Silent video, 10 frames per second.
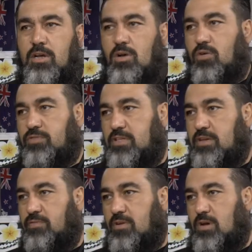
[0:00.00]
of the
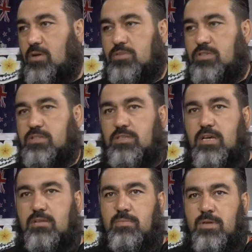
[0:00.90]
different cultures.
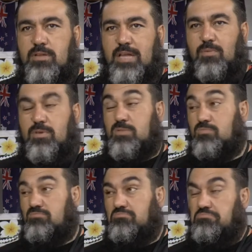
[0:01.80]
So that was
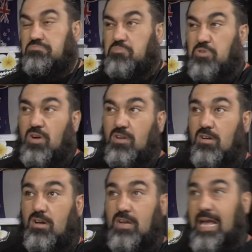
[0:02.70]
where I
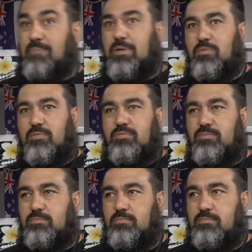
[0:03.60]
kind of came up with
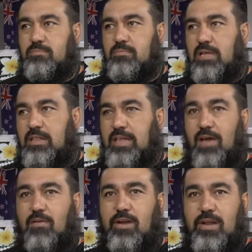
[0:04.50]

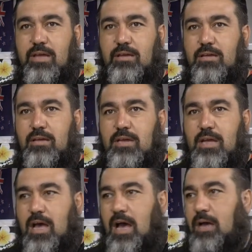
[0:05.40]
that idea.
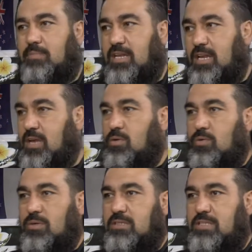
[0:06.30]
The
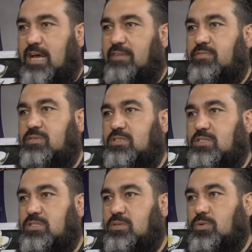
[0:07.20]
niho and stuff was
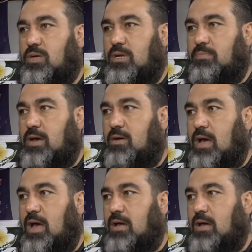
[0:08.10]
just talking about